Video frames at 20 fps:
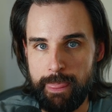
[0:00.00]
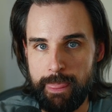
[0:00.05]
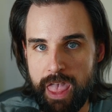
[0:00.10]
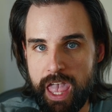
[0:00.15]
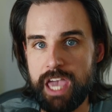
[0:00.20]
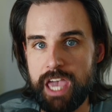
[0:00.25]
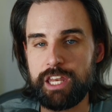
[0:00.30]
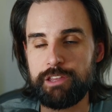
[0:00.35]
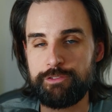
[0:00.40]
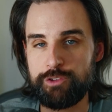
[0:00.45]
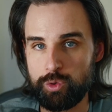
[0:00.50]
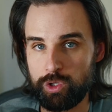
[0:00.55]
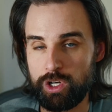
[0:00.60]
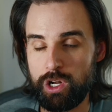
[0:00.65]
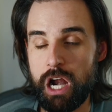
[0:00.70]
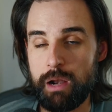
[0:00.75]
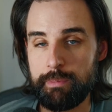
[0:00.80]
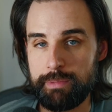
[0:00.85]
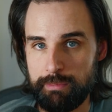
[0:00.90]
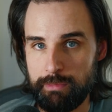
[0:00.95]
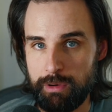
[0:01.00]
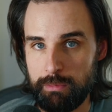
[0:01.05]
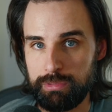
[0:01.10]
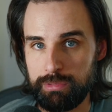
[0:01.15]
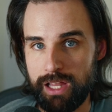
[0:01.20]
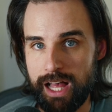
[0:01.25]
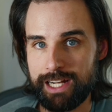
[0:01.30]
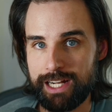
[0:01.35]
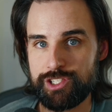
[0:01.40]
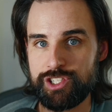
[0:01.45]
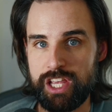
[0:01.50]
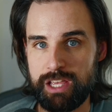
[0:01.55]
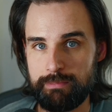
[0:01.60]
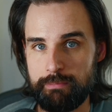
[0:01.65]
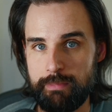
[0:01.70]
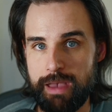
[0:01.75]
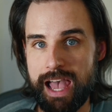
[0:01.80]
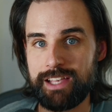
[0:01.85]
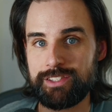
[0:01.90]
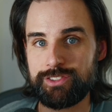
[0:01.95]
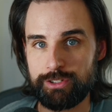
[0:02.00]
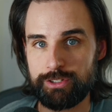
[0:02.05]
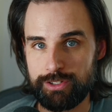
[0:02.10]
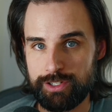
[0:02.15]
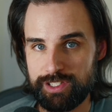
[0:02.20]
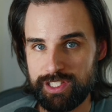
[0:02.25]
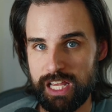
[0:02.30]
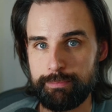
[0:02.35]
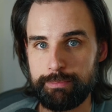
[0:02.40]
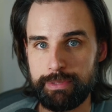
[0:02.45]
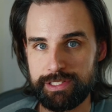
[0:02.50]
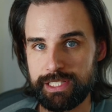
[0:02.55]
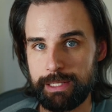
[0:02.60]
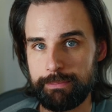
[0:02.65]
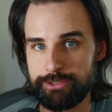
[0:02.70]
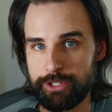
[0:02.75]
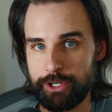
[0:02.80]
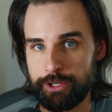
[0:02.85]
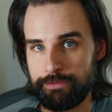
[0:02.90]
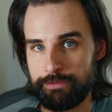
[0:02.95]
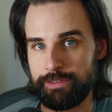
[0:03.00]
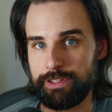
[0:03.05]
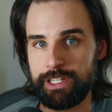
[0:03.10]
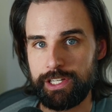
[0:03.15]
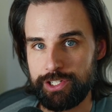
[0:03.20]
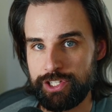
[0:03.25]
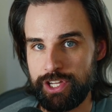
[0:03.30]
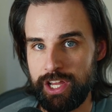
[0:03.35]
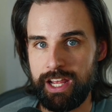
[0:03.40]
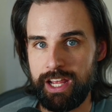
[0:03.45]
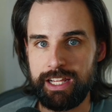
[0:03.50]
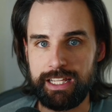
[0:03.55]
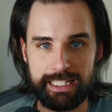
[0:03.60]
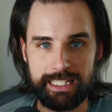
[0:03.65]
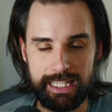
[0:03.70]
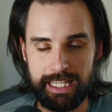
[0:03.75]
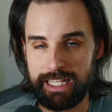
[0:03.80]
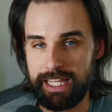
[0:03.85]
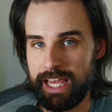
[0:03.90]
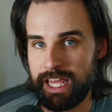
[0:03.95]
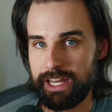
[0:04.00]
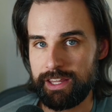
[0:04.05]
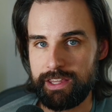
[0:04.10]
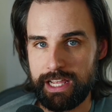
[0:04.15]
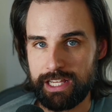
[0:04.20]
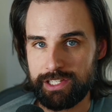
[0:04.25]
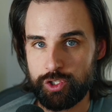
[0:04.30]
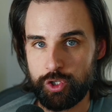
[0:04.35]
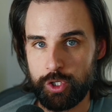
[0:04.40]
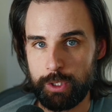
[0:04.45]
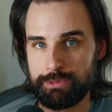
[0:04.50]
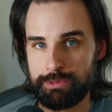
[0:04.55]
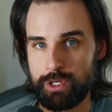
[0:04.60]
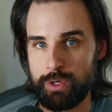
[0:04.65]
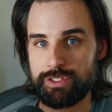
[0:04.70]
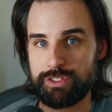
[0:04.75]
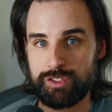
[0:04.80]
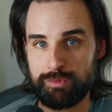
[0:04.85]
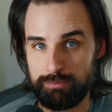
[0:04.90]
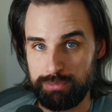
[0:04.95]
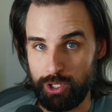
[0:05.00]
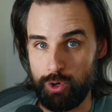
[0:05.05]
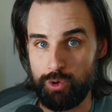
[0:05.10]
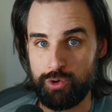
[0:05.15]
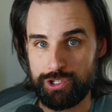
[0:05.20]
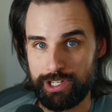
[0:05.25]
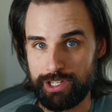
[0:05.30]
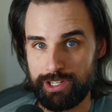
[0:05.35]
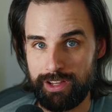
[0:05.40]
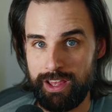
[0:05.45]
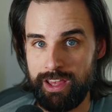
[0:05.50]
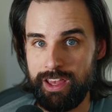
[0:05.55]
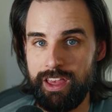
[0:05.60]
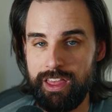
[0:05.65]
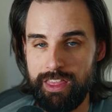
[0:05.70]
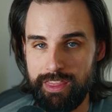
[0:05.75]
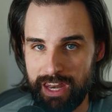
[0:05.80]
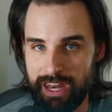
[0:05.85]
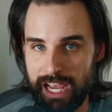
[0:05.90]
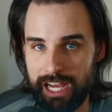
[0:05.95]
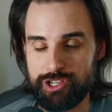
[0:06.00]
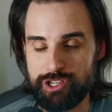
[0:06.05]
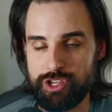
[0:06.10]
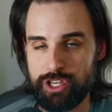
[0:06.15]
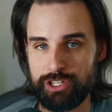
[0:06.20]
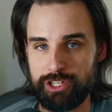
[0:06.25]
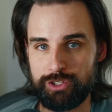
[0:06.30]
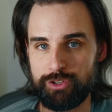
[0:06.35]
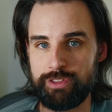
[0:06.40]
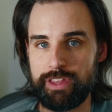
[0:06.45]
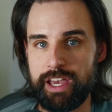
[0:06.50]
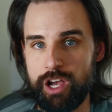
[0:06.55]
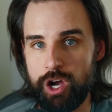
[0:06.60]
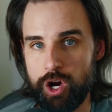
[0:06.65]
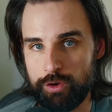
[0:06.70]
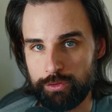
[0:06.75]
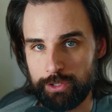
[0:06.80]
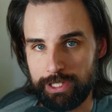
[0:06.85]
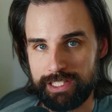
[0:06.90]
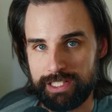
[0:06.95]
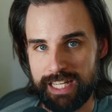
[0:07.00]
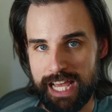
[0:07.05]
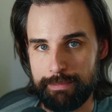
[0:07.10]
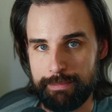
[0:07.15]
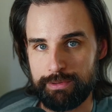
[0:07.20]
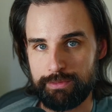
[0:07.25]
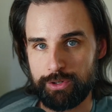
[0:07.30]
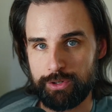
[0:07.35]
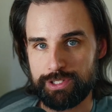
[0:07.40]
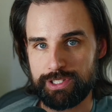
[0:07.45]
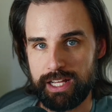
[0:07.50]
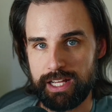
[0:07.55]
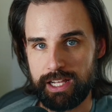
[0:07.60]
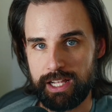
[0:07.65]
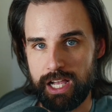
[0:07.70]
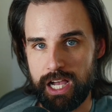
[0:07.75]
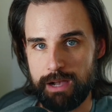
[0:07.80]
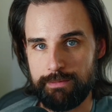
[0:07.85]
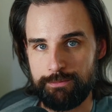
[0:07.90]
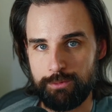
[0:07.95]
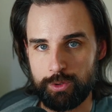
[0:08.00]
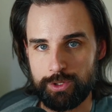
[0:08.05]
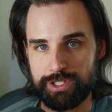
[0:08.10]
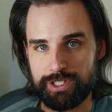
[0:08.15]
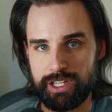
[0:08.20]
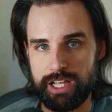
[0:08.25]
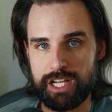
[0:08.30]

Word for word: And if you want to know how to become a blockchain master step by step start to finish, get ahead of the next crypto explosion, then I can show you how to do that over at dappuniversity.com forward slash